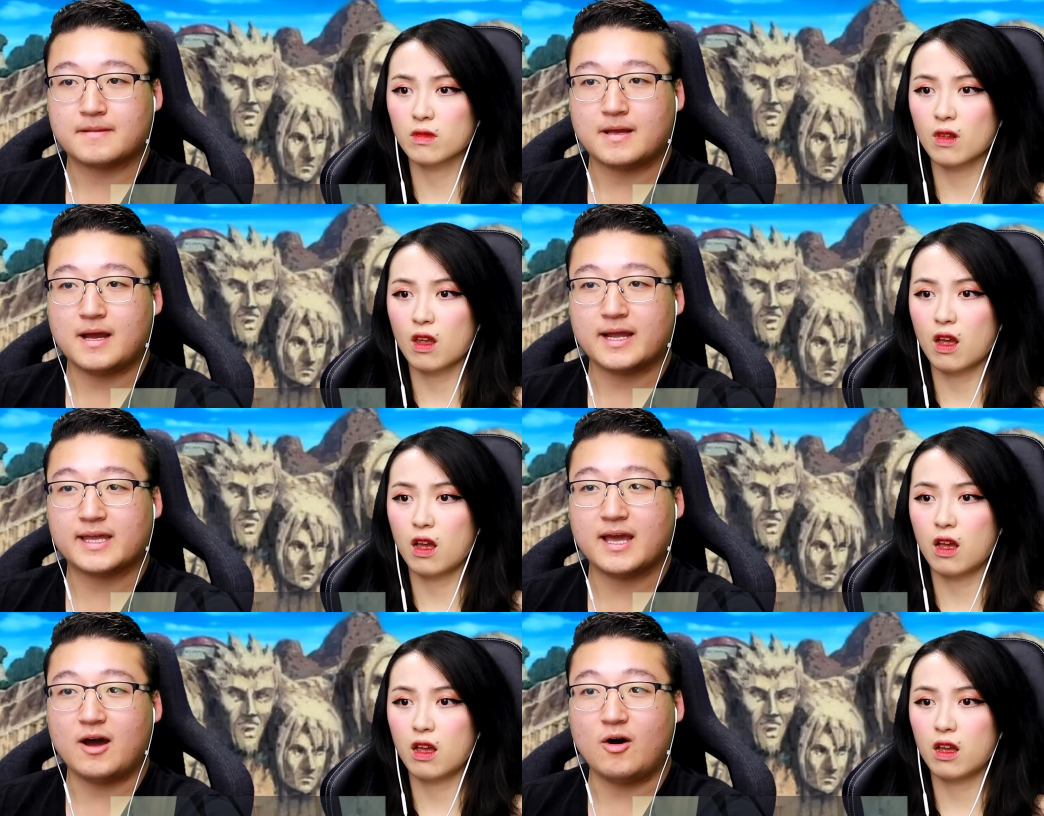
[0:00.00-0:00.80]
Speaker 1: I
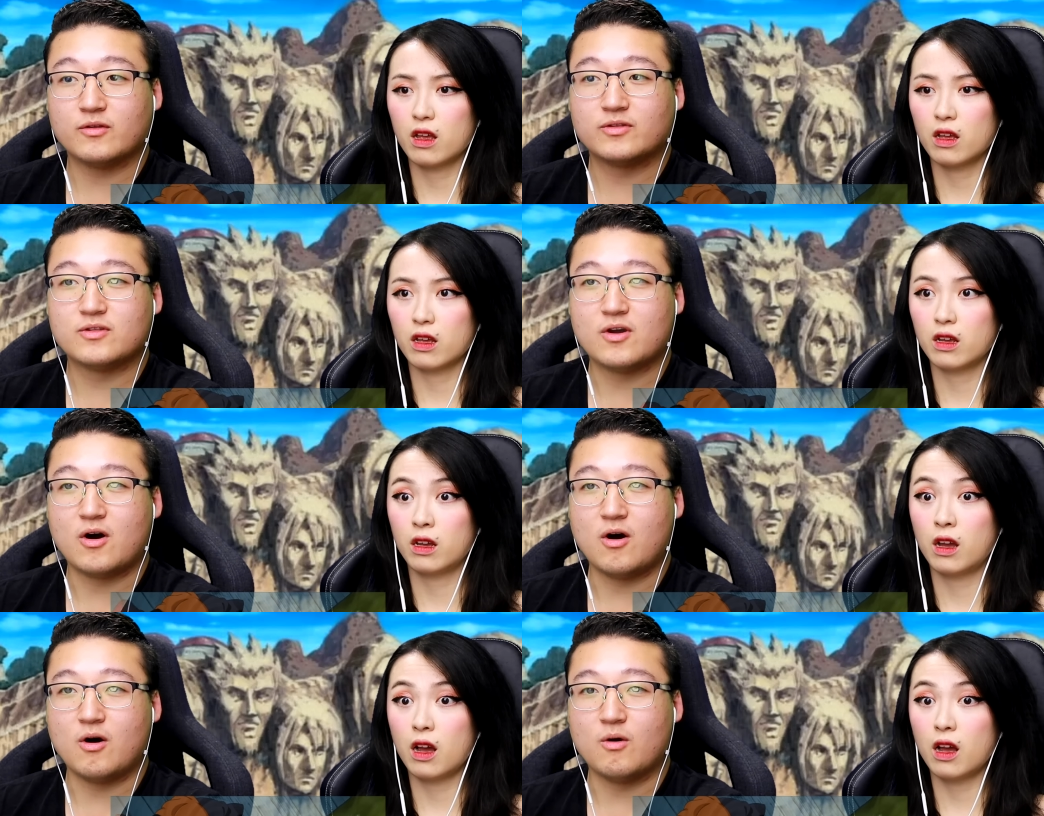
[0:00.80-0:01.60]
can't.
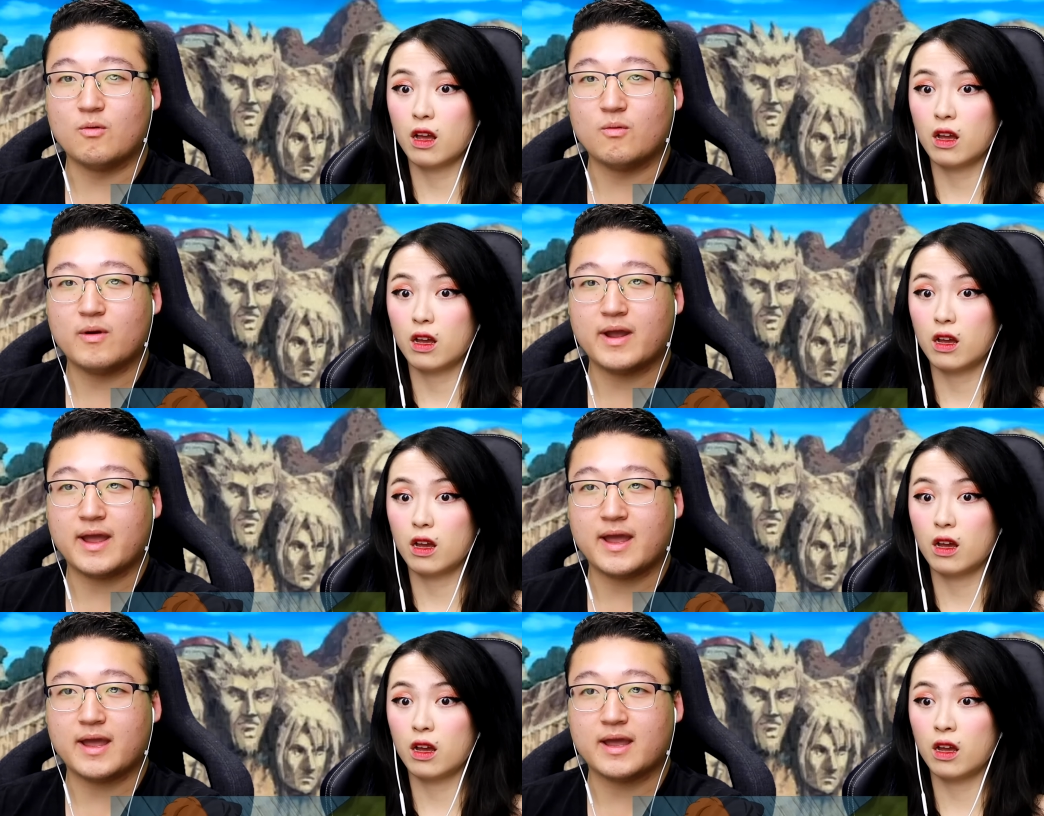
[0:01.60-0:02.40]
No
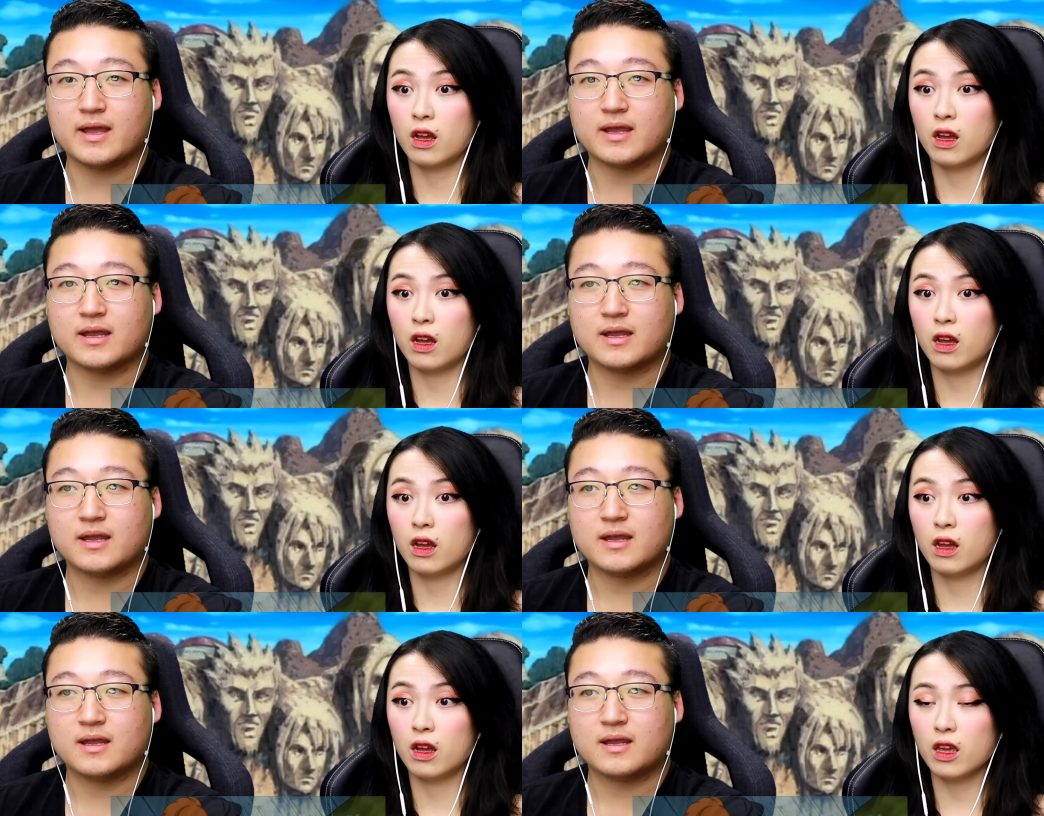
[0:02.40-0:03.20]
way.
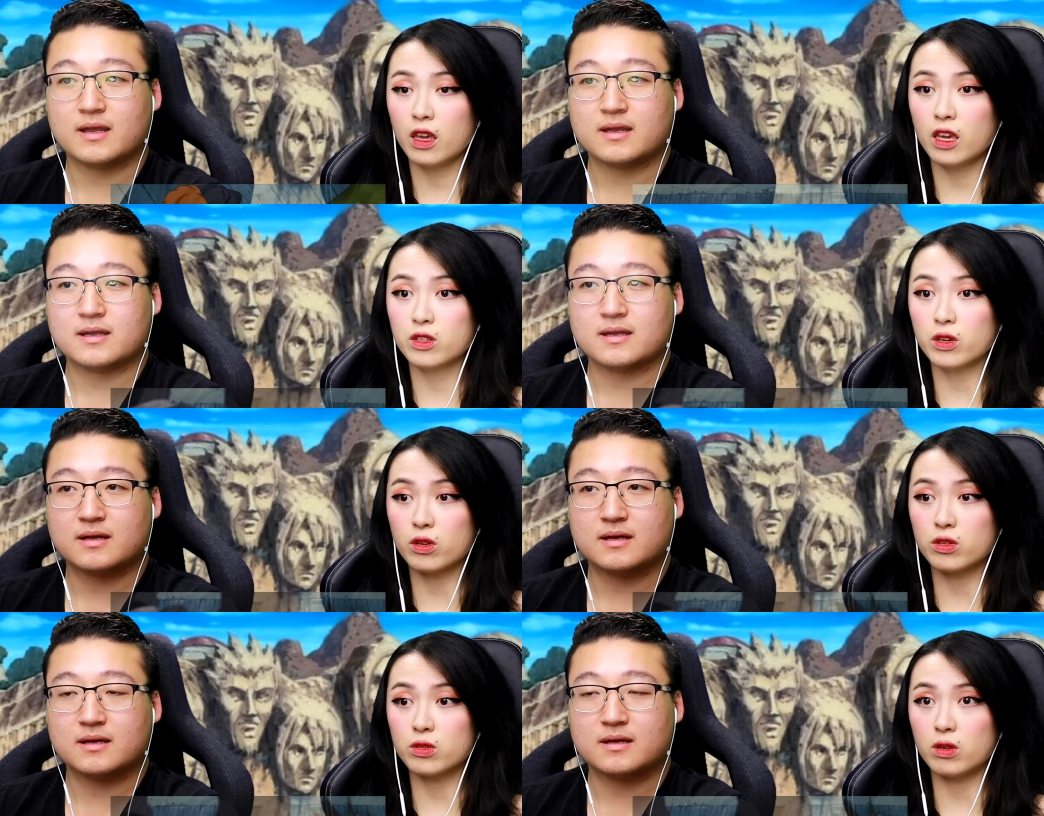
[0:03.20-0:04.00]
Speaker 2: He took her
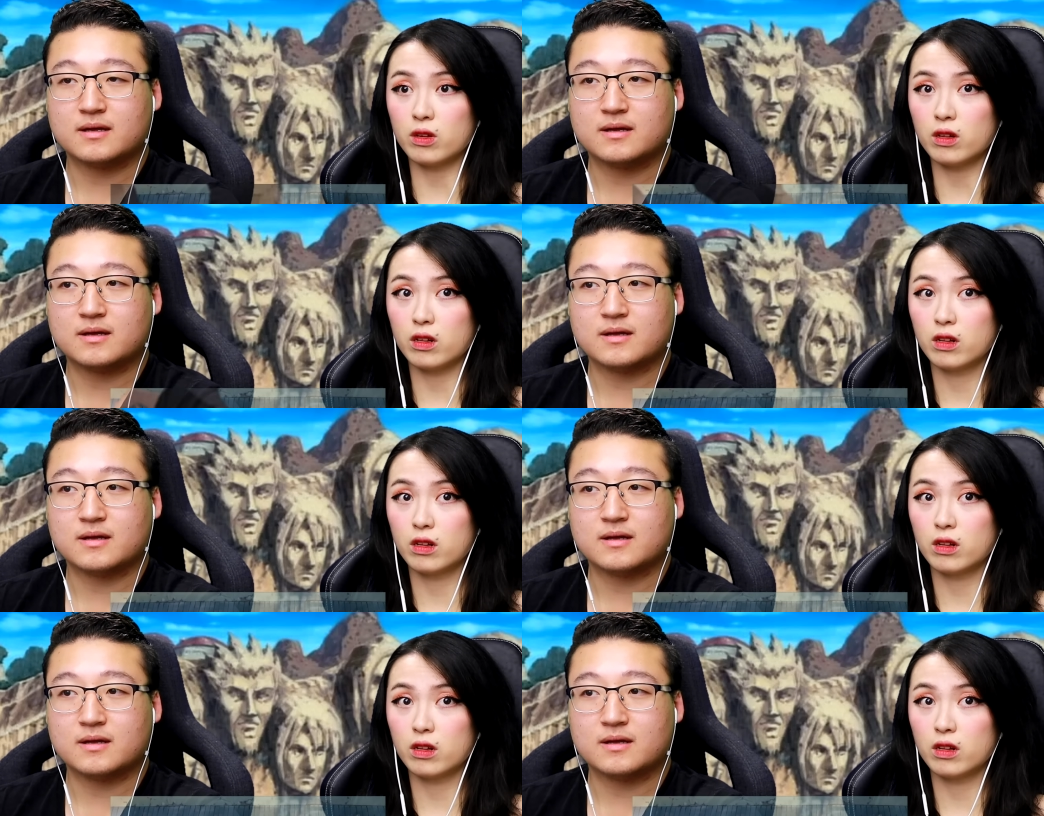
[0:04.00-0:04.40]
soul.